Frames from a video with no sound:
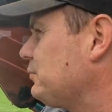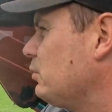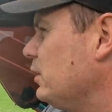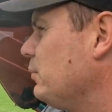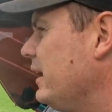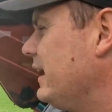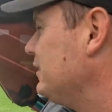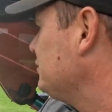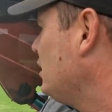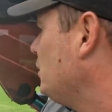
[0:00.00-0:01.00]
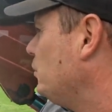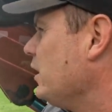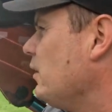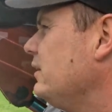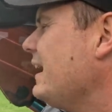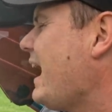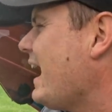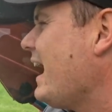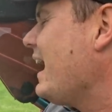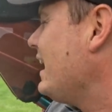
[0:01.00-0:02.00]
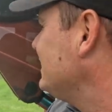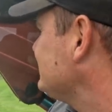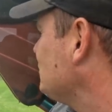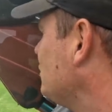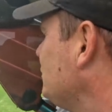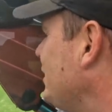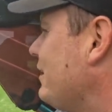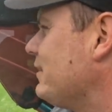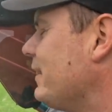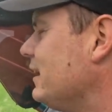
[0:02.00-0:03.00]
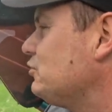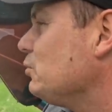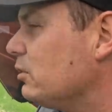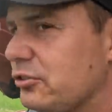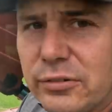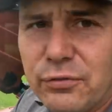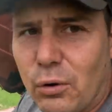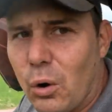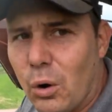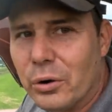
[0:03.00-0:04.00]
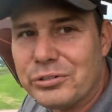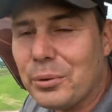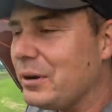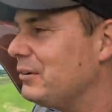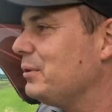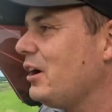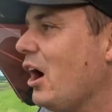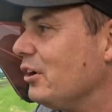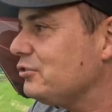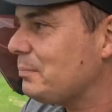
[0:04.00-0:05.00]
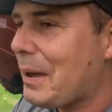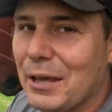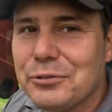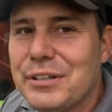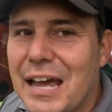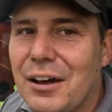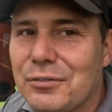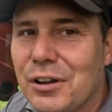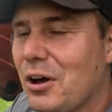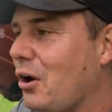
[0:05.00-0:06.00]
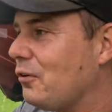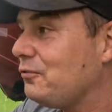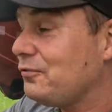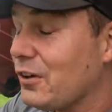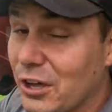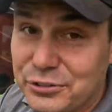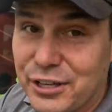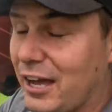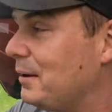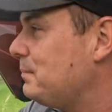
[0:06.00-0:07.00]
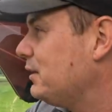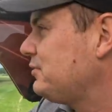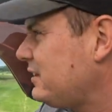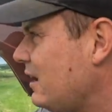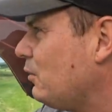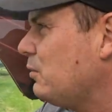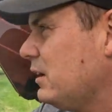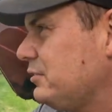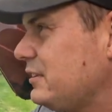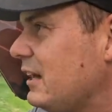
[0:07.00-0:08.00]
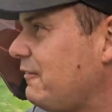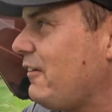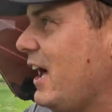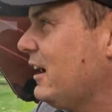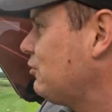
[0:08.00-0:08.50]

that's what it went as. We only had, what did we have out there? 204. So we are 100 bales down off first cut, but still, still a fair